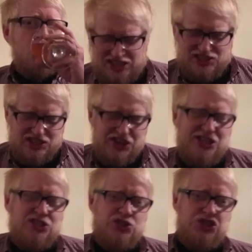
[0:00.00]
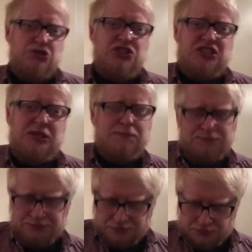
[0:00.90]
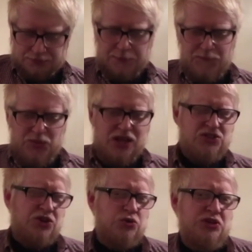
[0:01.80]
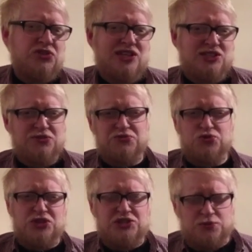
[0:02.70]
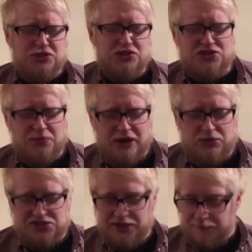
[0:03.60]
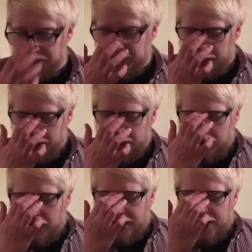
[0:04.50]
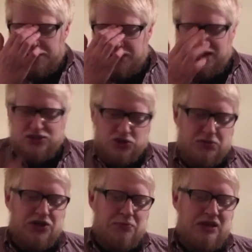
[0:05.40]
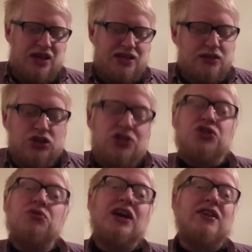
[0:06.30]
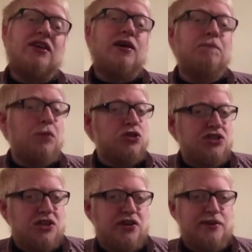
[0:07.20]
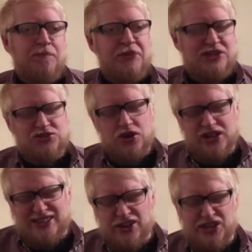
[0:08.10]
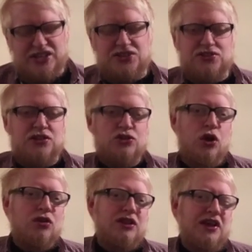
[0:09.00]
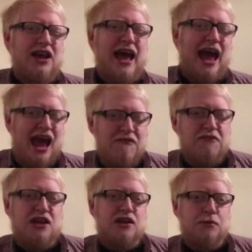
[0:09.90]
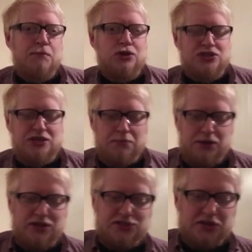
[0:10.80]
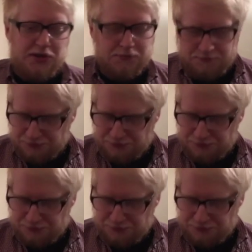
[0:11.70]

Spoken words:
It's nice, juicy. It's got a real sense of crispness about it. Being a double IPA, you do get that body though. It's got a nice, not like a heavy body per se,